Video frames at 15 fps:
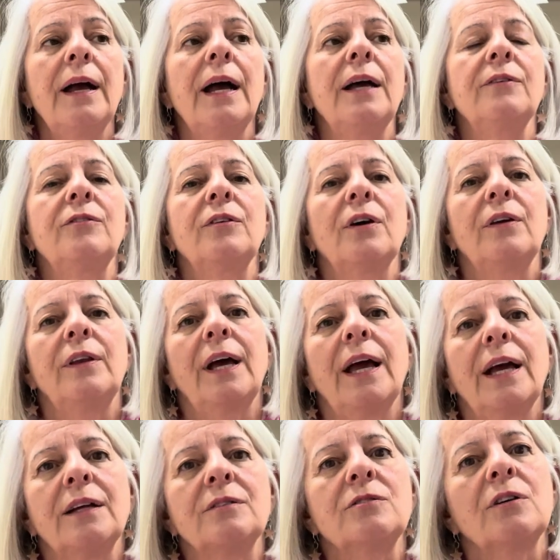And so that
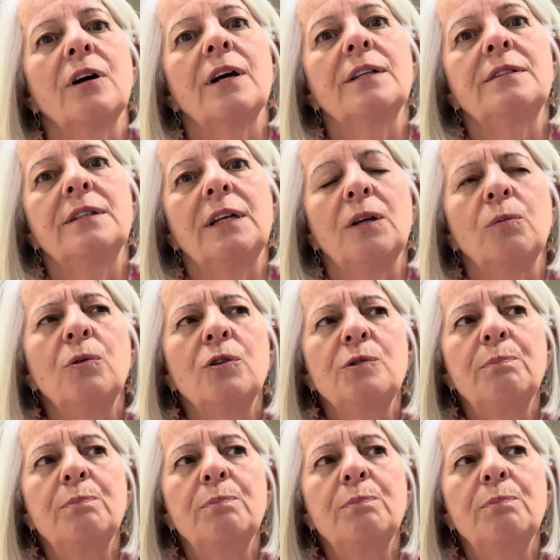anxiety was